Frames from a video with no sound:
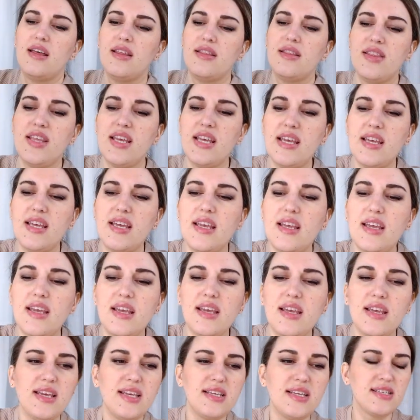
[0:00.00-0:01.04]
the
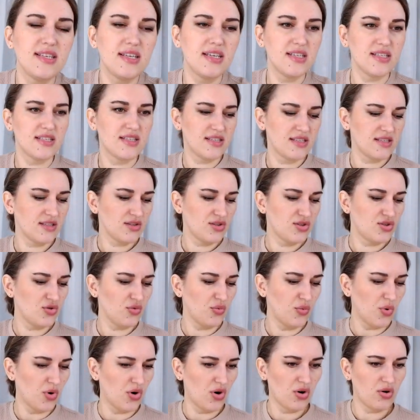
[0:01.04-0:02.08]
easiest to
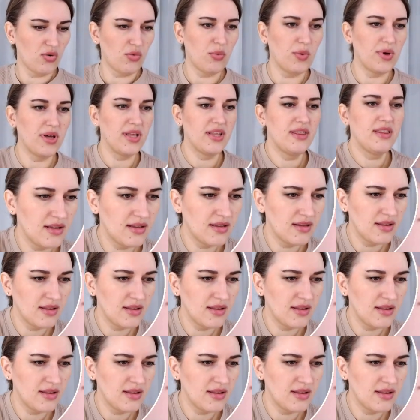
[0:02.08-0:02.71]
work with.